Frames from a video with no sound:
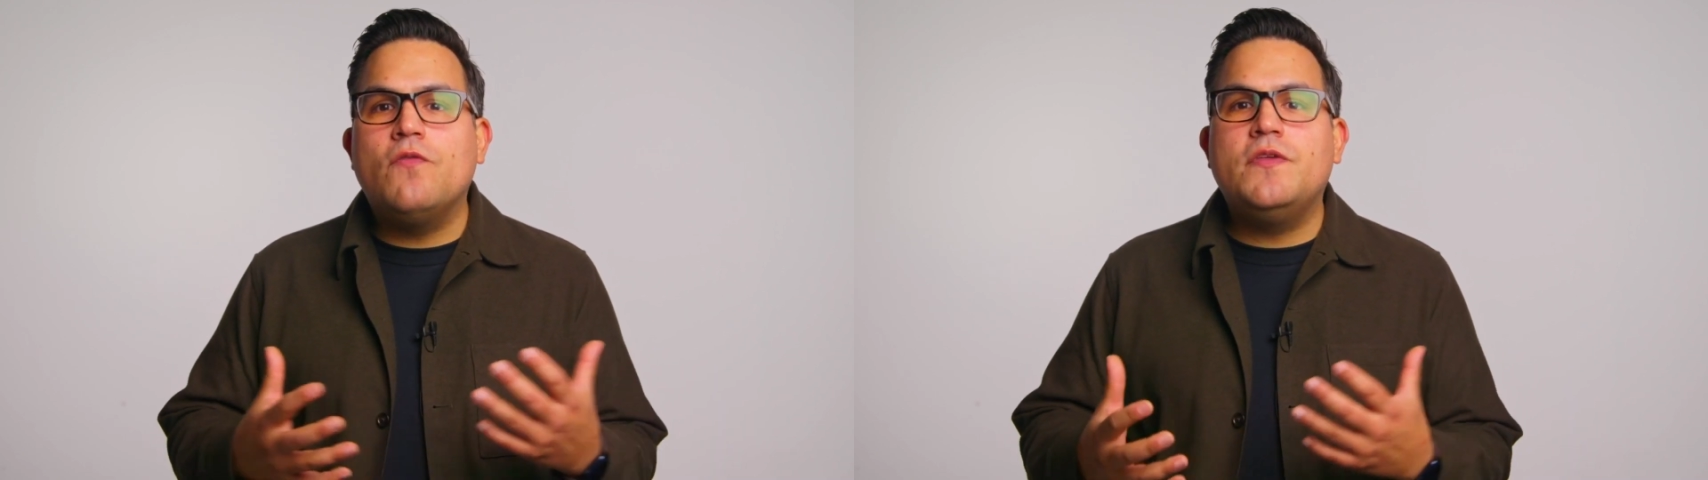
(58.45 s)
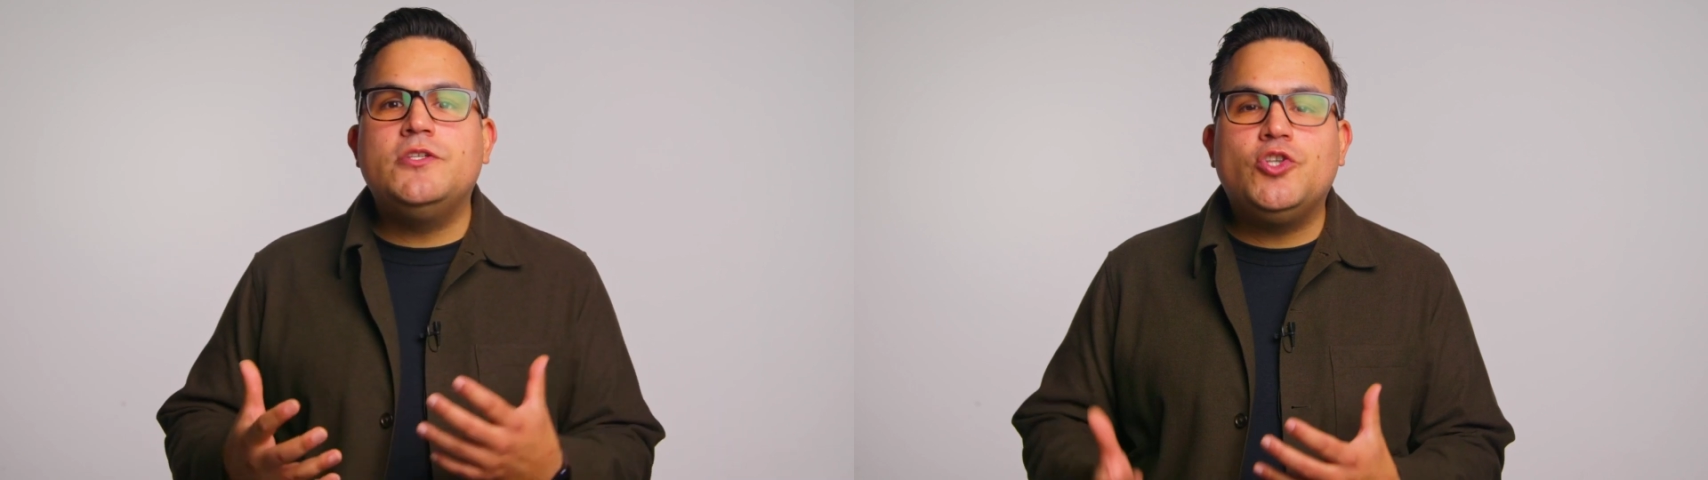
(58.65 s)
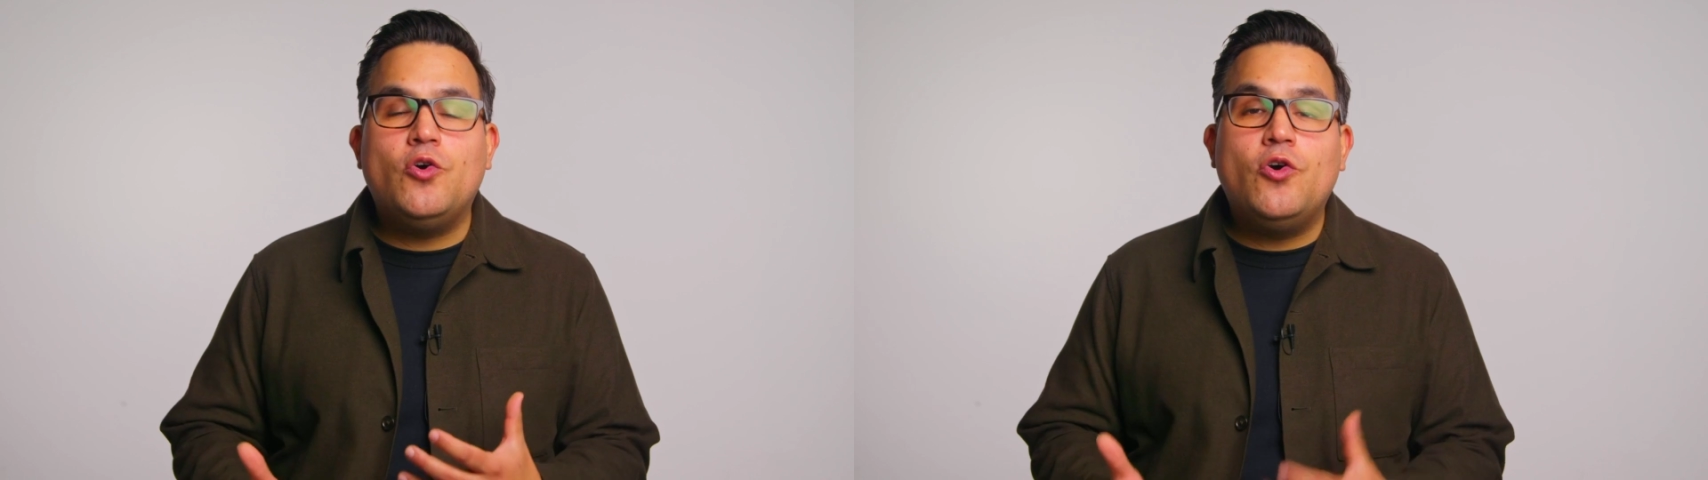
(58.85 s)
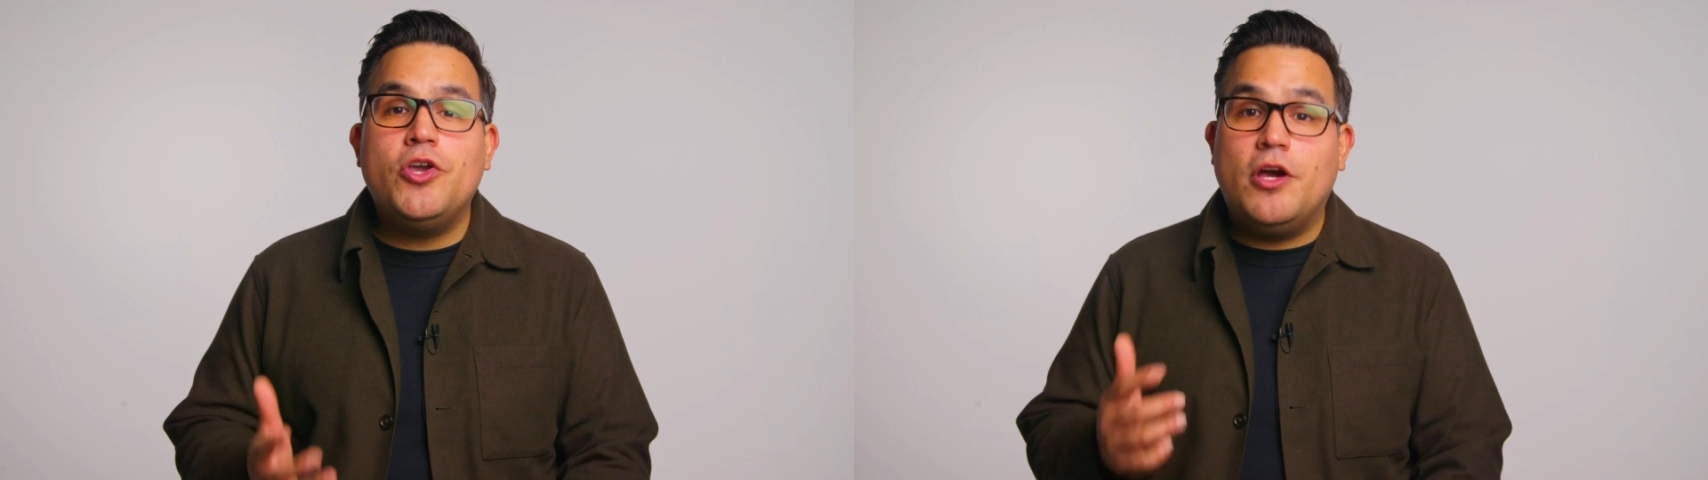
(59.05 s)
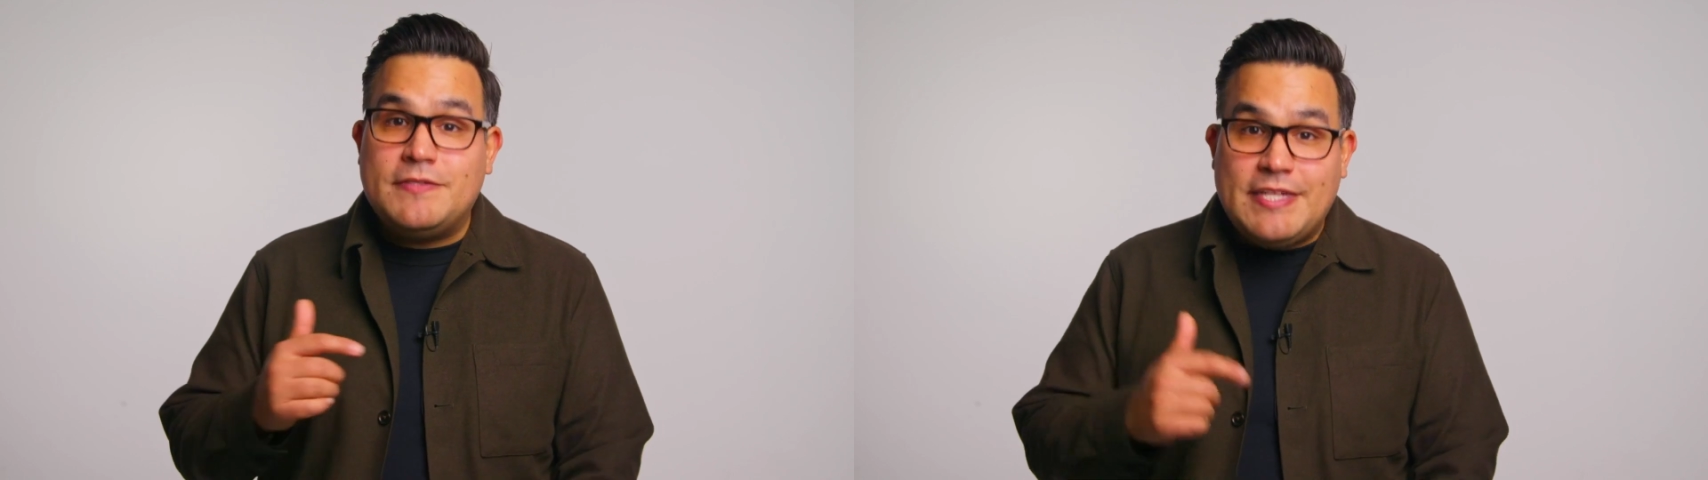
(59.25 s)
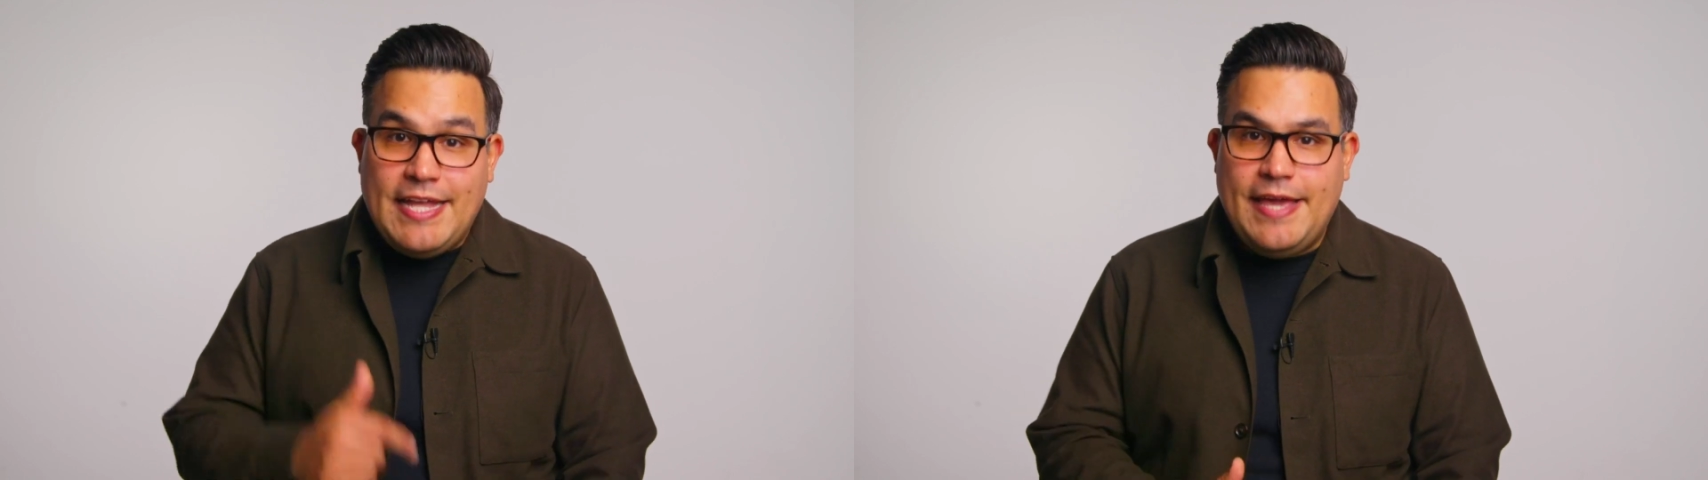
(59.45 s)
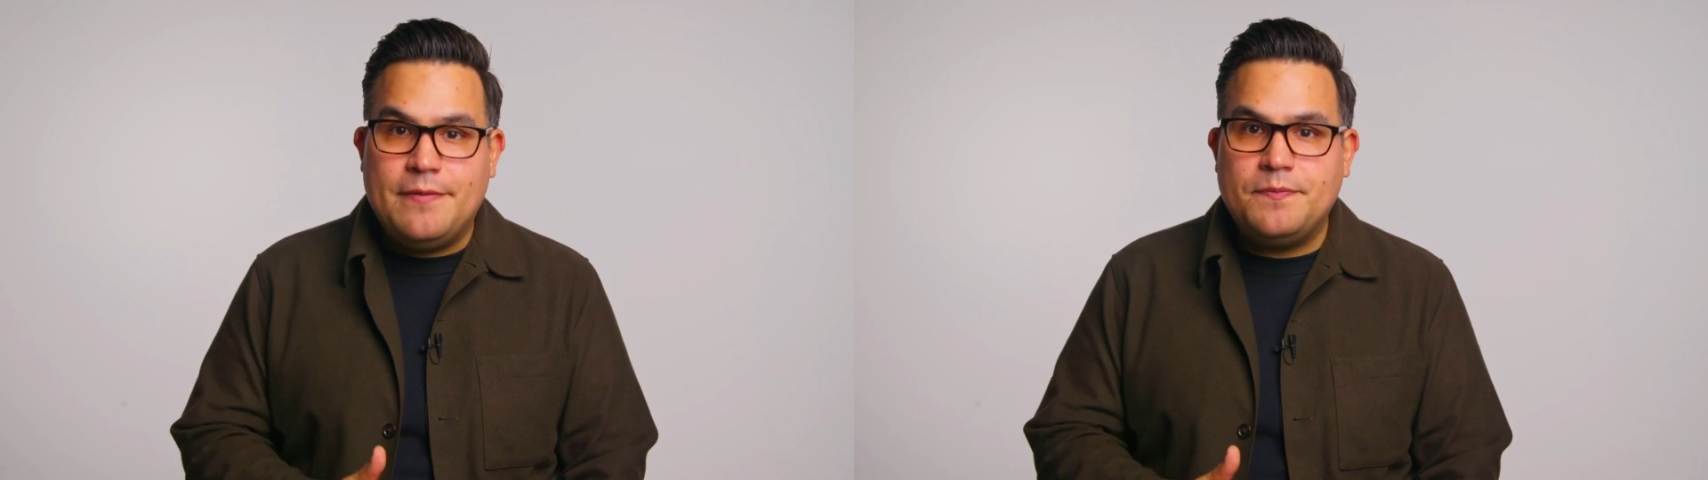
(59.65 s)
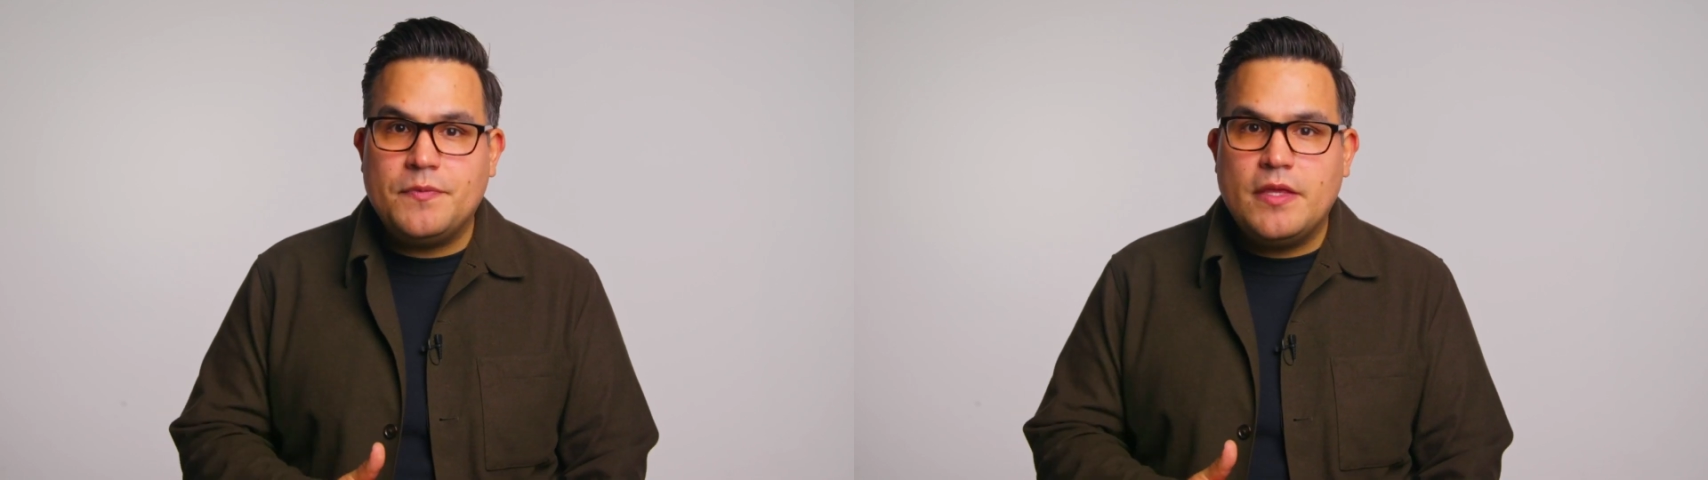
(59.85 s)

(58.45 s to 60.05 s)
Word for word: of the joy of today.